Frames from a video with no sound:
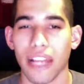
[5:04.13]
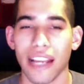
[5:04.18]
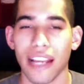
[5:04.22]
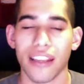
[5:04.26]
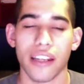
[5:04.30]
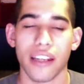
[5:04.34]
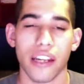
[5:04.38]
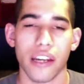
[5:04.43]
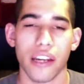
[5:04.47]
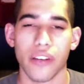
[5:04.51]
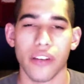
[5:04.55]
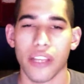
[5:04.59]

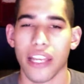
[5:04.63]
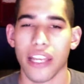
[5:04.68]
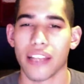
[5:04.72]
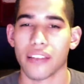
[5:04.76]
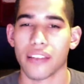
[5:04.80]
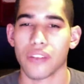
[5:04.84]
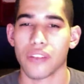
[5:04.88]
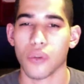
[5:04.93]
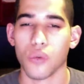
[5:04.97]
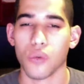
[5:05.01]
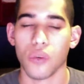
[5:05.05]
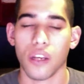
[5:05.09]
Canary and
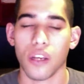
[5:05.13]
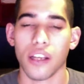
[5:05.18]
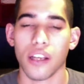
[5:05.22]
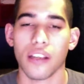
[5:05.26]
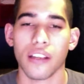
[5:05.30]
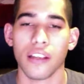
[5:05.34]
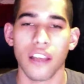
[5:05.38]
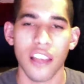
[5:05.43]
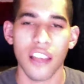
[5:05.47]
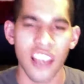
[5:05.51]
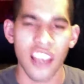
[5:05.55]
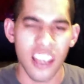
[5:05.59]
to
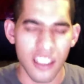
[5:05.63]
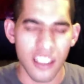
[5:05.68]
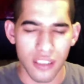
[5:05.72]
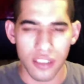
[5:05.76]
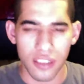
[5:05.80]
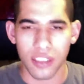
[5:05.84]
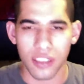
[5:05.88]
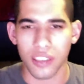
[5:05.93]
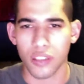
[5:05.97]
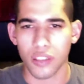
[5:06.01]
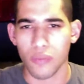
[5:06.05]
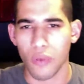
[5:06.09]
the
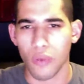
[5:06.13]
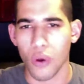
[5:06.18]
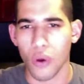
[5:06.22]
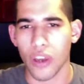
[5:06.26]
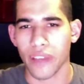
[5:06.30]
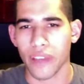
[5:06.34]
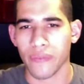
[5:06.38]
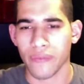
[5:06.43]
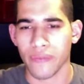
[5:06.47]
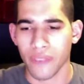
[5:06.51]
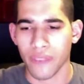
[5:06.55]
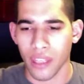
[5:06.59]
little boy.
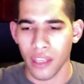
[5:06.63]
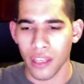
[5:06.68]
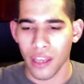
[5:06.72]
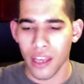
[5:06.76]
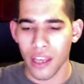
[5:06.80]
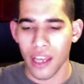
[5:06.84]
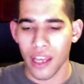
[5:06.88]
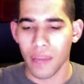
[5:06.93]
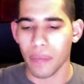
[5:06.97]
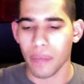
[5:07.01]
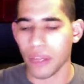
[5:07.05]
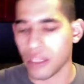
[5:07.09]

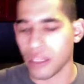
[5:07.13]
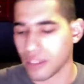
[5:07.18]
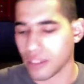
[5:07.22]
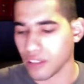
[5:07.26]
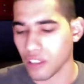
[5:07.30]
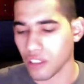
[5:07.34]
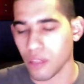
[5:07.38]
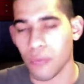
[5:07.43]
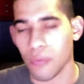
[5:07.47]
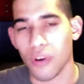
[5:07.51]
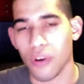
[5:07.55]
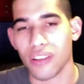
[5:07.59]
But the
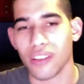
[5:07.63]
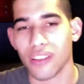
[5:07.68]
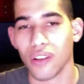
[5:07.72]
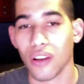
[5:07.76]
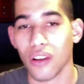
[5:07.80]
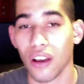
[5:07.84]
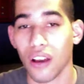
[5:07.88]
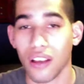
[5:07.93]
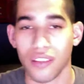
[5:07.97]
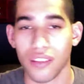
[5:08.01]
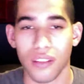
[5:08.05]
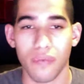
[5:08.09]
little boy still
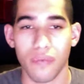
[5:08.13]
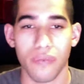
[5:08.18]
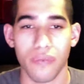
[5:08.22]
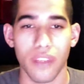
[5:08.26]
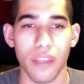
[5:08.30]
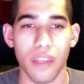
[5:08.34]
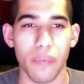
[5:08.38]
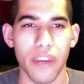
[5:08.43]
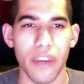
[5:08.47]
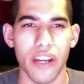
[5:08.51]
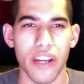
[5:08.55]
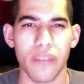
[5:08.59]
calls him the
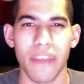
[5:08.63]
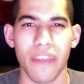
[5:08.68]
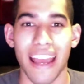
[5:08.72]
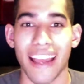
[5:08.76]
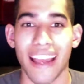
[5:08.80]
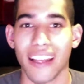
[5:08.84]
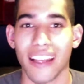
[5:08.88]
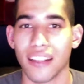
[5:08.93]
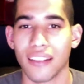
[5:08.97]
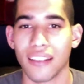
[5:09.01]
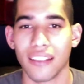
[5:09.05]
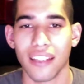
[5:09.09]
Beard
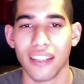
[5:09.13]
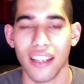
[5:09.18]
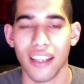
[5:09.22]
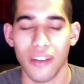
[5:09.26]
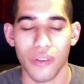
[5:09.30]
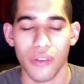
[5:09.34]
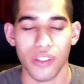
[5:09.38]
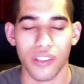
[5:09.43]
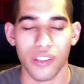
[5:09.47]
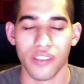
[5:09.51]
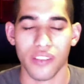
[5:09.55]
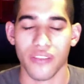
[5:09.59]
Man,
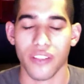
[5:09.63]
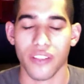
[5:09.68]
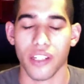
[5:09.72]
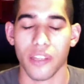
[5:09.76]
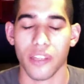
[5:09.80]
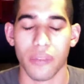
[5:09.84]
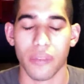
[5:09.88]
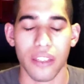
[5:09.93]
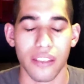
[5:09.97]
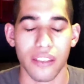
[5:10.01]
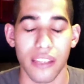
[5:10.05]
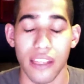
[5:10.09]
which is funny
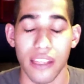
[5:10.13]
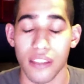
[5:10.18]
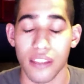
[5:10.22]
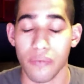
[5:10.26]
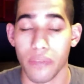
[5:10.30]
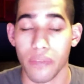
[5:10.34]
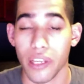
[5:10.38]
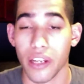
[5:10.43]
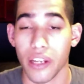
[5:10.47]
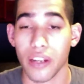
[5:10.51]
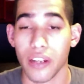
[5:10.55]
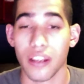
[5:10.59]
because he has a
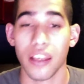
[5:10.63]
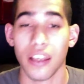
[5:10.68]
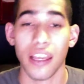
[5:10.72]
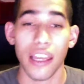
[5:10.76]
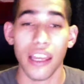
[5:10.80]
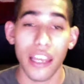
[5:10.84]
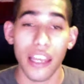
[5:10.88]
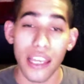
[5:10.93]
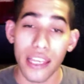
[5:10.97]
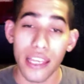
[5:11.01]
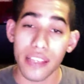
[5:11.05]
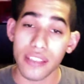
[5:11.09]
beard.
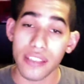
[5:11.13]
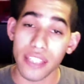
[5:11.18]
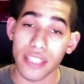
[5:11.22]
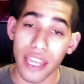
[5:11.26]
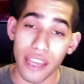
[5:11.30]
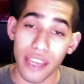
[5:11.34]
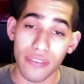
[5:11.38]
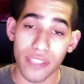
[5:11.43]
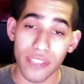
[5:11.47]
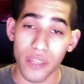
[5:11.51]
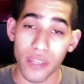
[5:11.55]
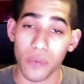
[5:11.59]
He
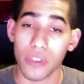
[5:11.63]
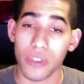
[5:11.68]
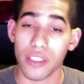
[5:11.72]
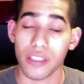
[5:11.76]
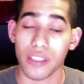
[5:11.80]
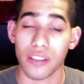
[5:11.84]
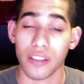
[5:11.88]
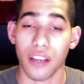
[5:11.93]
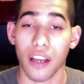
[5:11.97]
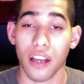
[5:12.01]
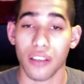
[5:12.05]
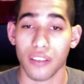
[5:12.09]
shaves it, which
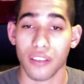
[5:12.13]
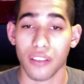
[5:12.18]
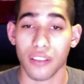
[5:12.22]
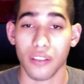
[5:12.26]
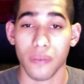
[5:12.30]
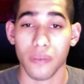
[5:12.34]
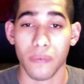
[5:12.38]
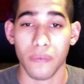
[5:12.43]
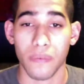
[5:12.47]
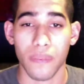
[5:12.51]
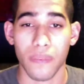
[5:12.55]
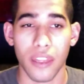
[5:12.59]
is
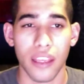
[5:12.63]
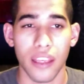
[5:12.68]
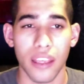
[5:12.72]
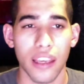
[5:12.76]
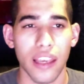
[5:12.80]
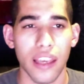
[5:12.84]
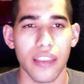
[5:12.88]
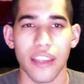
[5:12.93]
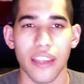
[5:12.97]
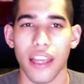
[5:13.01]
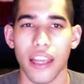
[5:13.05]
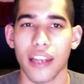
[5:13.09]
awesome.
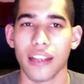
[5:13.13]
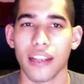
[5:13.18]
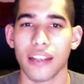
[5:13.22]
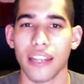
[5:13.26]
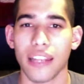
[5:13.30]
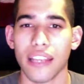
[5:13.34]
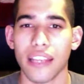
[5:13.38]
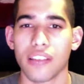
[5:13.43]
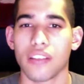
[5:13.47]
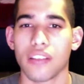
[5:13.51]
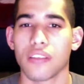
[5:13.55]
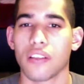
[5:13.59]
And then they
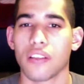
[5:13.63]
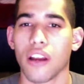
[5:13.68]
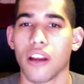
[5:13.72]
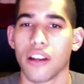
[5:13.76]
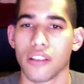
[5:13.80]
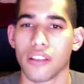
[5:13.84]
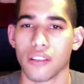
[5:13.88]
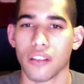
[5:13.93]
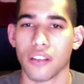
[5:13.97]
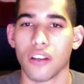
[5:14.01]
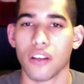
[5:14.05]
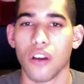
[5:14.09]
start
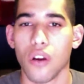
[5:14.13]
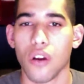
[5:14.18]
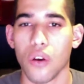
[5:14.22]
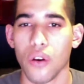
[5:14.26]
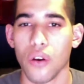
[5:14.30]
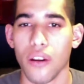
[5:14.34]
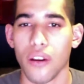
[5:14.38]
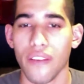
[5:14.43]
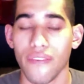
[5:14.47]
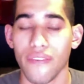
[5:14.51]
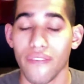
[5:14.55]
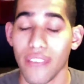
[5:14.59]
to go
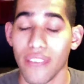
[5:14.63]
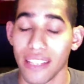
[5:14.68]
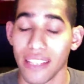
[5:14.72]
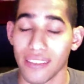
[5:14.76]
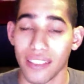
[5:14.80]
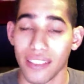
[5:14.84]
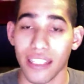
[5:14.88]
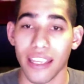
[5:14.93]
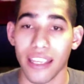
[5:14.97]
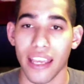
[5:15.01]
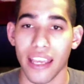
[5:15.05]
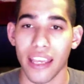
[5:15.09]

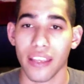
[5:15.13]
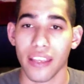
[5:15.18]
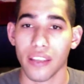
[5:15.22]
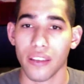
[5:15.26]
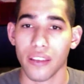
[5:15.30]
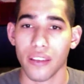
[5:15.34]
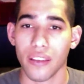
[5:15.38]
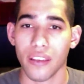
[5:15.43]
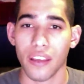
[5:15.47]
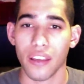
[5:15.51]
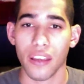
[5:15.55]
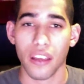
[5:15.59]
investigate
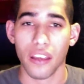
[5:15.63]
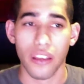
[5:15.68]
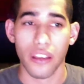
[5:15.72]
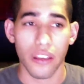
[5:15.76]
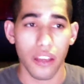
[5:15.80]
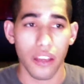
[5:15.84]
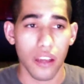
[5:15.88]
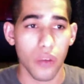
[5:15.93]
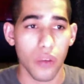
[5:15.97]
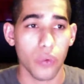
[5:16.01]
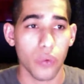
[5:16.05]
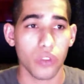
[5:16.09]

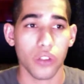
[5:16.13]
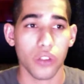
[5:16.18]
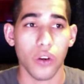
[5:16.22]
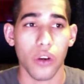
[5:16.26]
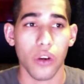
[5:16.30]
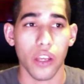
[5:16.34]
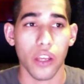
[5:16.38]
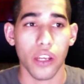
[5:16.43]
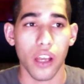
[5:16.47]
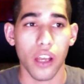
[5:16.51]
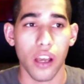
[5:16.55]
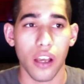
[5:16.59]
what's
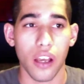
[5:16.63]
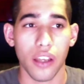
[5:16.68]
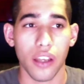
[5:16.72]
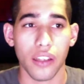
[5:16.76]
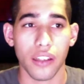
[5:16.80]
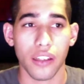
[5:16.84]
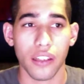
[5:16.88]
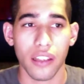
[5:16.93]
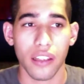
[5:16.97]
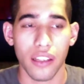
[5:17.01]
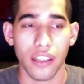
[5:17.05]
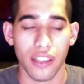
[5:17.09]
going on.
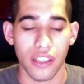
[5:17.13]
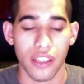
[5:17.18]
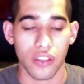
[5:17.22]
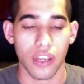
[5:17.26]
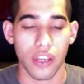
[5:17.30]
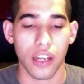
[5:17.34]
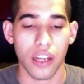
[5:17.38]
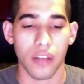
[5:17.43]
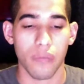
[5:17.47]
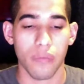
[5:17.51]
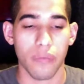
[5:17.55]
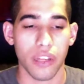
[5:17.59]
They try
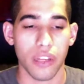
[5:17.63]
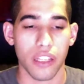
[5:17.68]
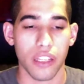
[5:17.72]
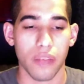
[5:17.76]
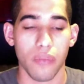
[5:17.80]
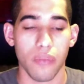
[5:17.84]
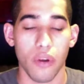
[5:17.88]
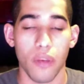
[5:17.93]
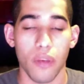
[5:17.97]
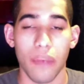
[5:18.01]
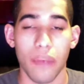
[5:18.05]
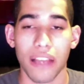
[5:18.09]
to bring the
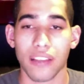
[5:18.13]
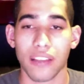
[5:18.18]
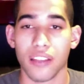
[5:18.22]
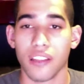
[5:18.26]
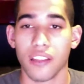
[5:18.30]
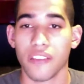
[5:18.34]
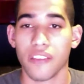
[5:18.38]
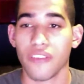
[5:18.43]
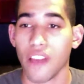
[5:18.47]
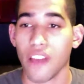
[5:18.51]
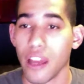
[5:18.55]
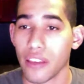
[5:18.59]
boy back to his
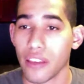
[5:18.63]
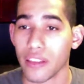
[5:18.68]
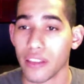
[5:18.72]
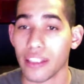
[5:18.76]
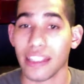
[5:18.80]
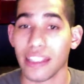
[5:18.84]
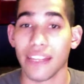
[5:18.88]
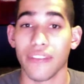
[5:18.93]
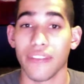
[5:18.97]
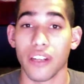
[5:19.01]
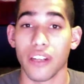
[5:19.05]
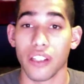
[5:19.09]
father. They
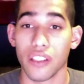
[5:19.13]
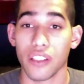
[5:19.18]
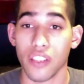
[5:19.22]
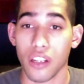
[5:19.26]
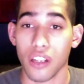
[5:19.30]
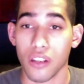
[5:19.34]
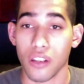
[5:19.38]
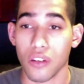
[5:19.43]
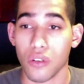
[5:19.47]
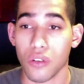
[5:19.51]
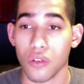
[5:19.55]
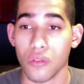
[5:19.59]
live in a
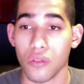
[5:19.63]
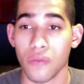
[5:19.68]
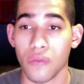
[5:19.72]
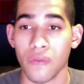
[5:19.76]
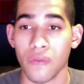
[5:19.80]
jungle.